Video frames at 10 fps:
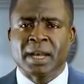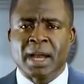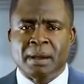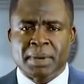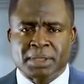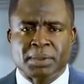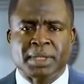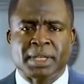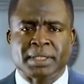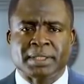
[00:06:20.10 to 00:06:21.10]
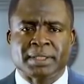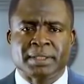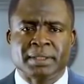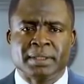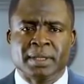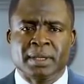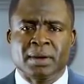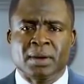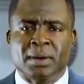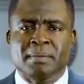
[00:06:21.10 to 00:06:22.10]
Ambazonians,
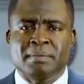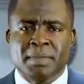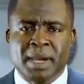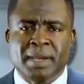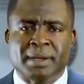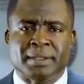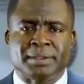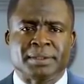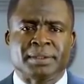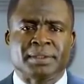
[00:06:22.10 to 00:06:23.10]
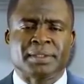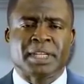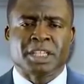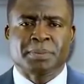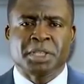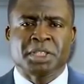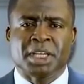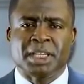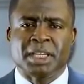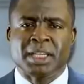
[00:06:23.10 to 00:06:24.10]
males
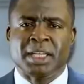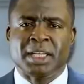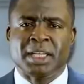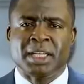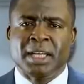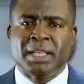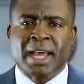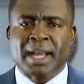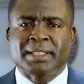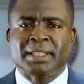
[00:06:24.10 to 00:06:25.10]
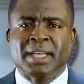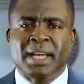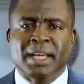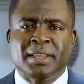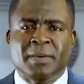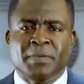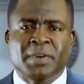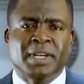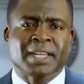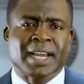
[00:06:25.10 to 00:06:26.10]
especially, that they
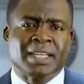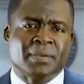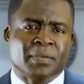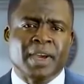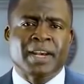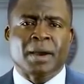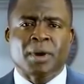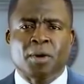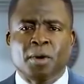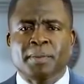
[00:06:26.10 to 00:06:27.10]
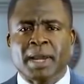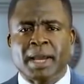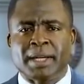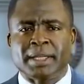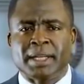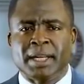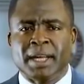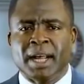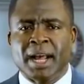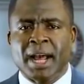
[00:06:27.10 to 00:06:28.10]
feel can defend our homeland.
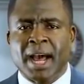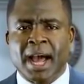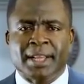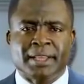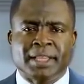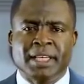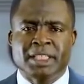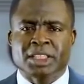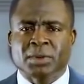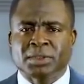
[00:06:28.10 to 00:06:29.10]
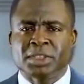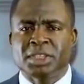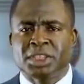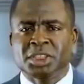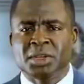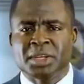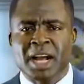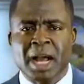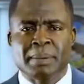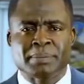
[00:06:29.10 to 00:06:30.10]
And these concentration
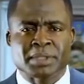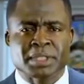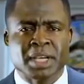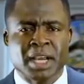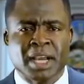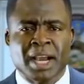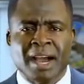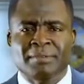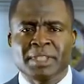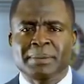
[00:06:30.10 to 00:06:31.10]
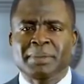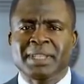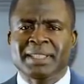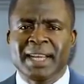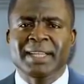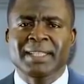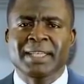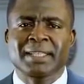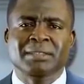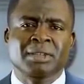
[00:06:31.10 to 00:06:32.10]
camps have
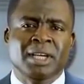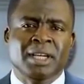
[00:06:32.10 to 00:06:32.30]
debilitating,